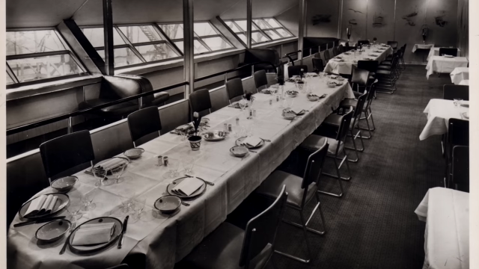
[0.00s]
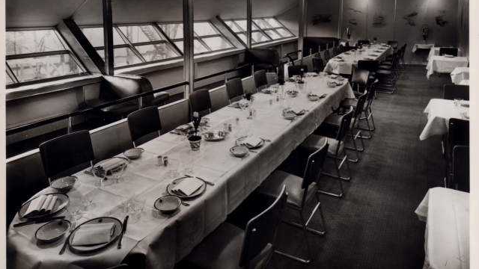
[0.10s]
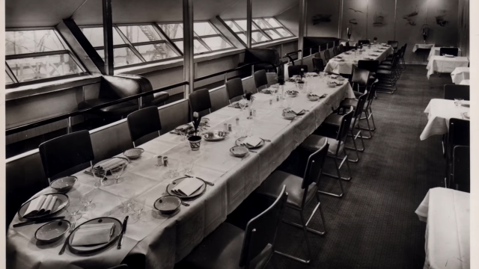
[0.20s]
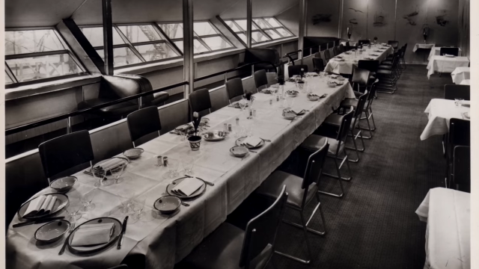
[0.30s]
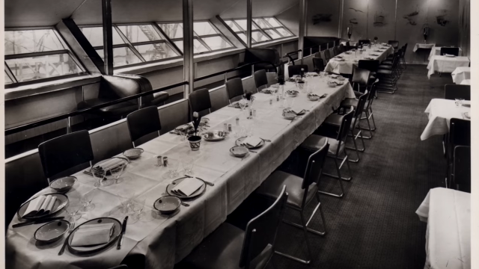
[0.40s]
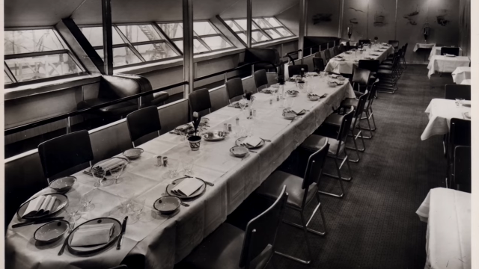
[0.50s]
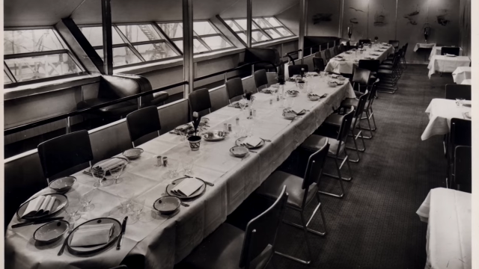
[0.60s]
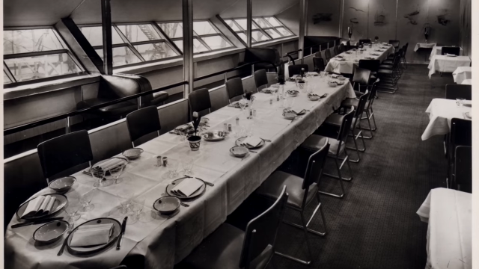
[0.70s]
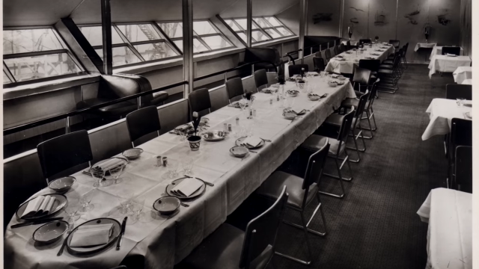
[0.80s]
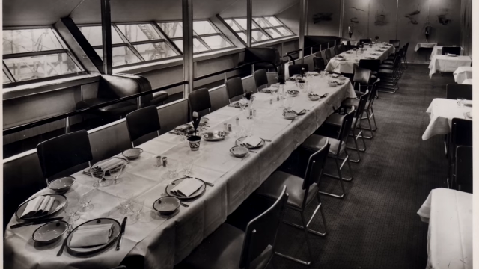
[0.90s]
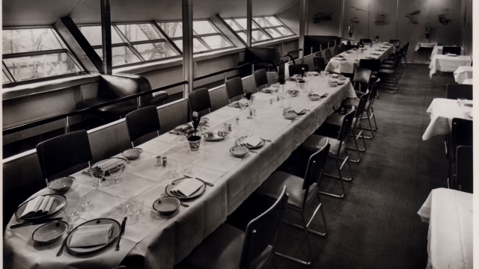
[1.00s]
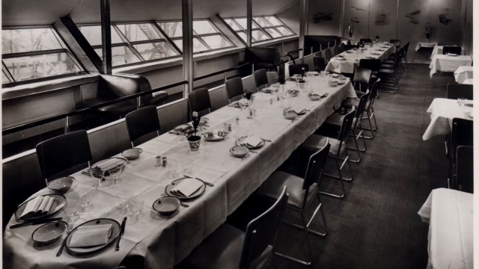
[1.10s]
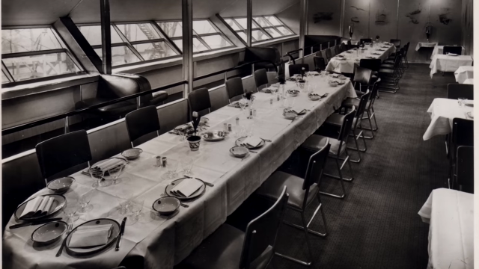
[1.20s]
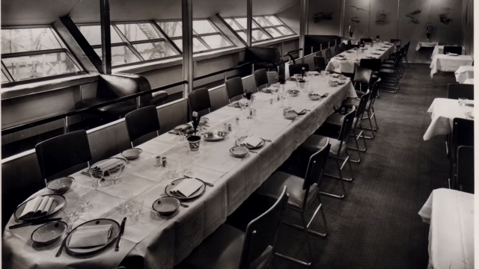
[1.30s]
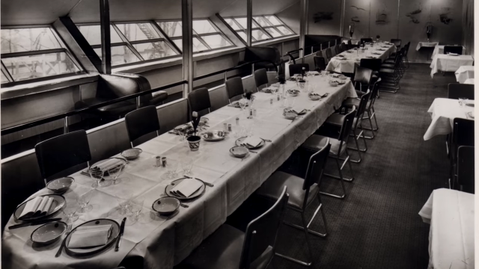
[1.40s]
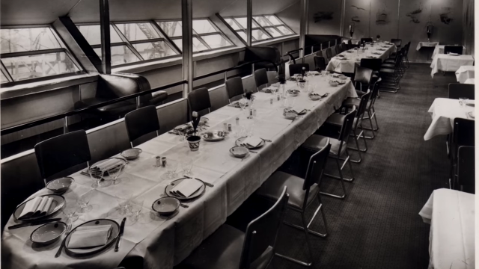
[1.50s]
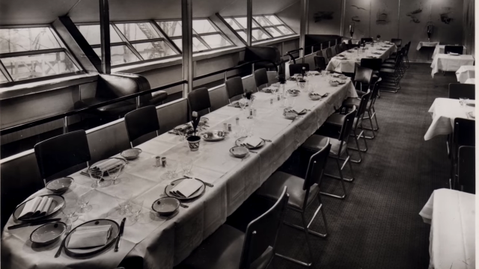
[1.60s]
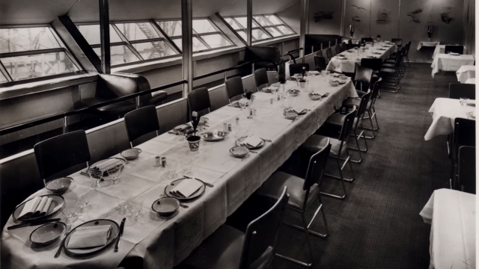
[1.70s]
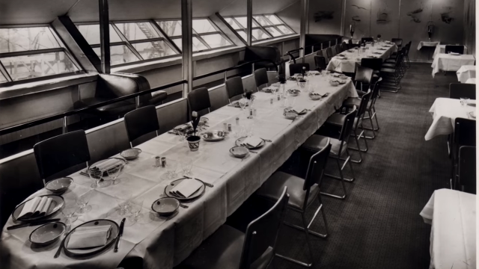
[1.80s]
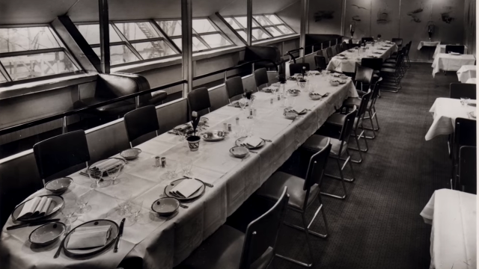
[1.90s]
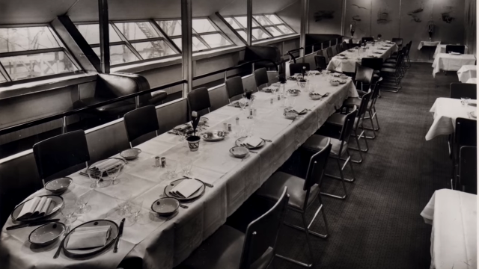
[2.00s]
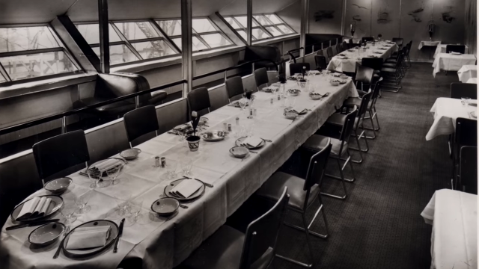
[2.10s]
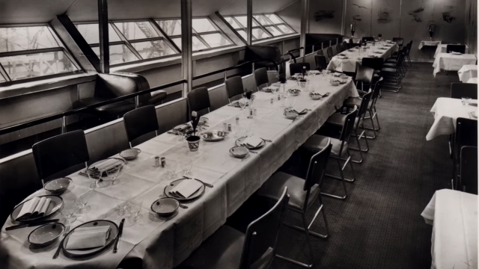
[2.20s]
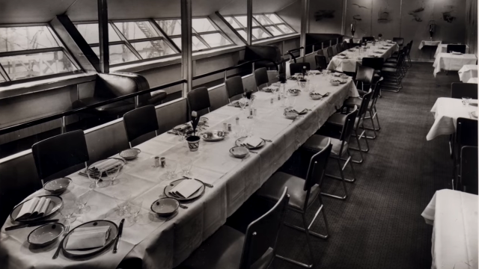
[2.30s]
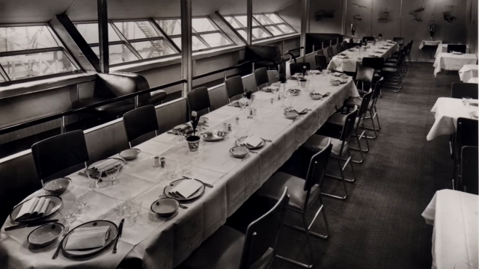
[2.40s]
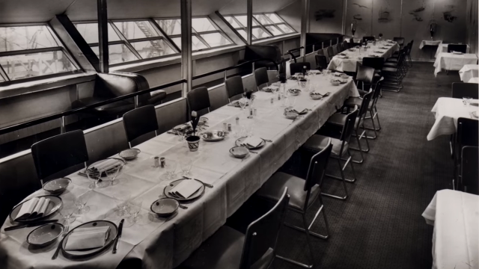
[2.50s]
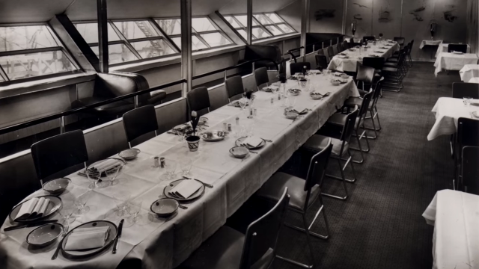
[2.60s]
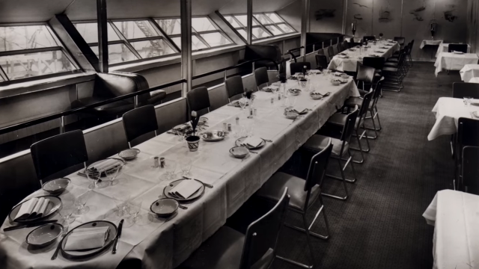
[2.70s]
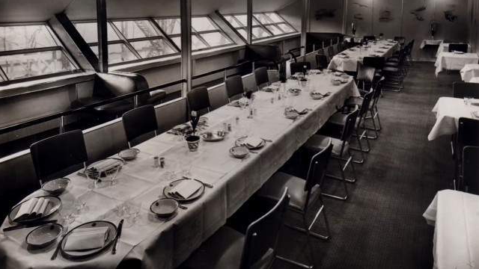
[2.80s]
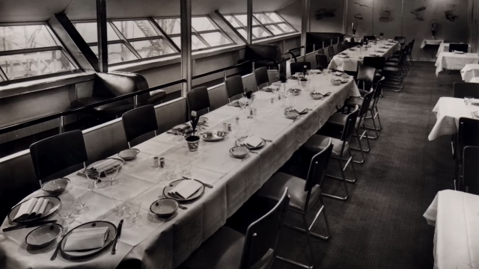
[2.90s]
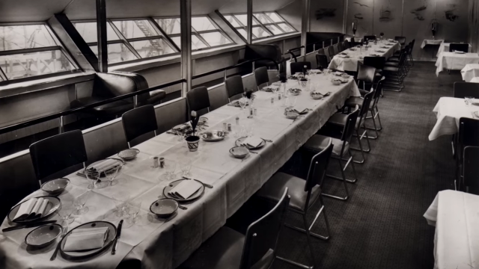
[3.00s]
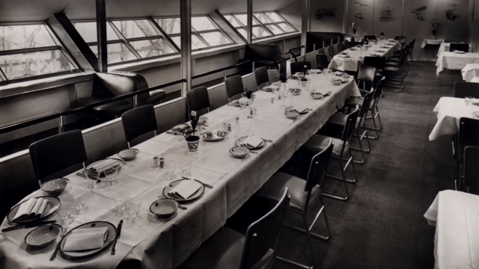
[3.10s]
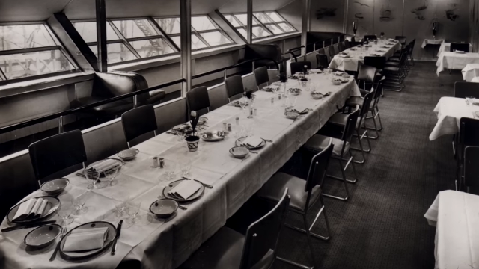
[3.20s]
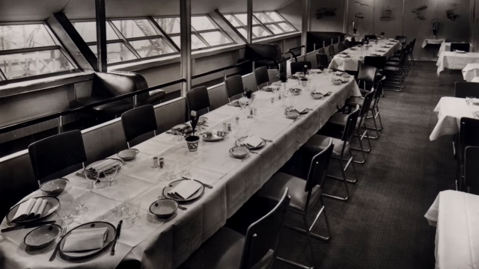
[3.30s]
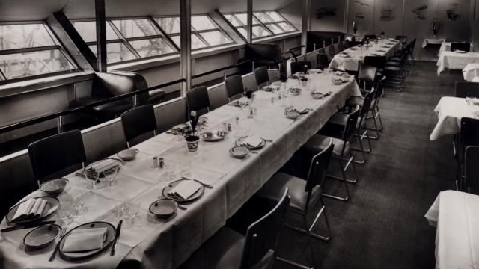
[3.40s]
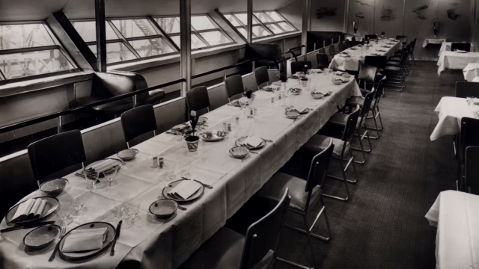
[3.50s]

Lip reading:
Nobody's mouth can be seen.